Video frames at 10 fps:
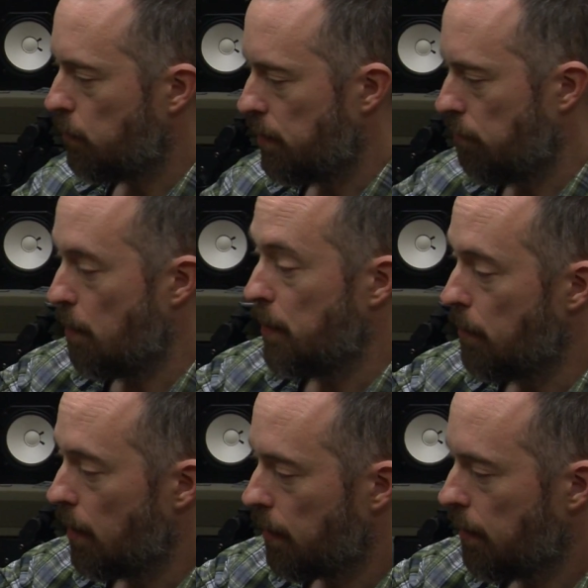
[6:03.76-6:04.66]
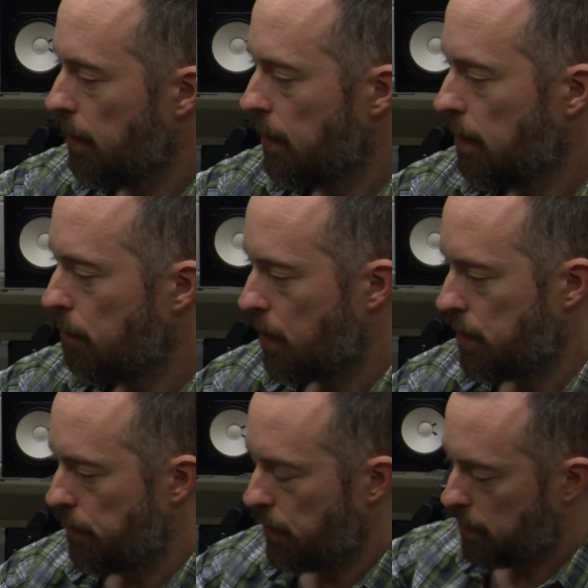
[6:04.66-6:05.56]
with a ribbon mic
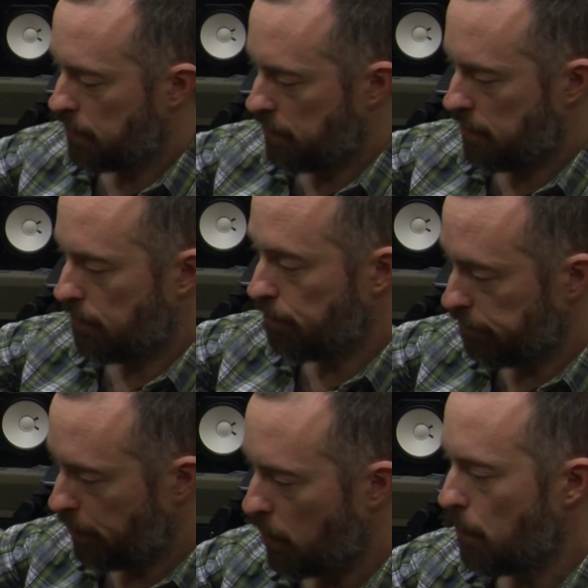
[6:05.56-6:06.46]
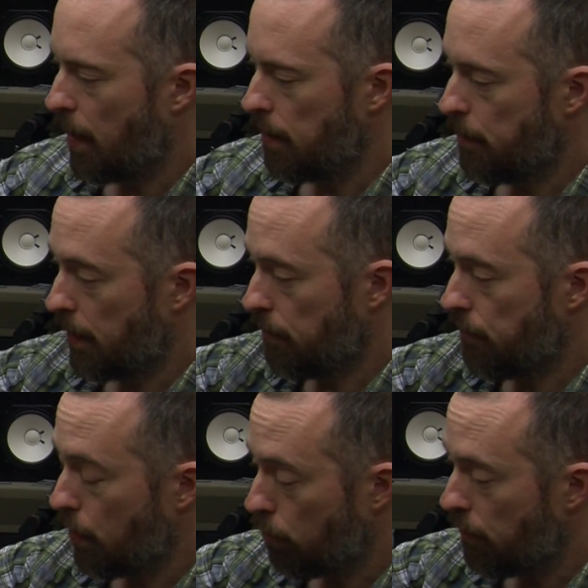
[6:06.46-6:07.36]
because of its polar pattern being a
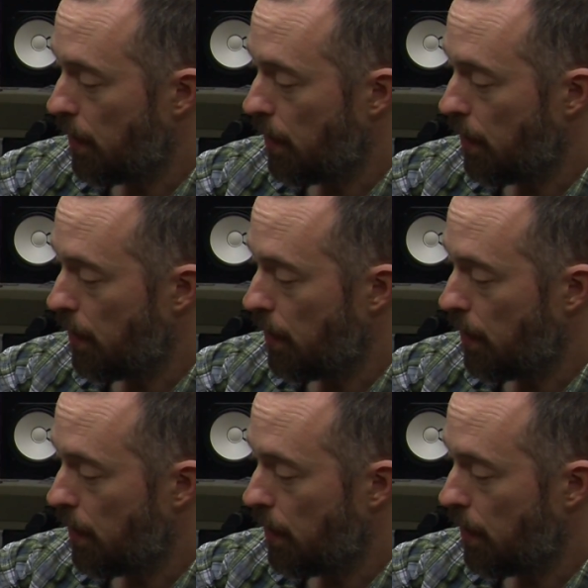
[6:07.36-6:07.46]
figure of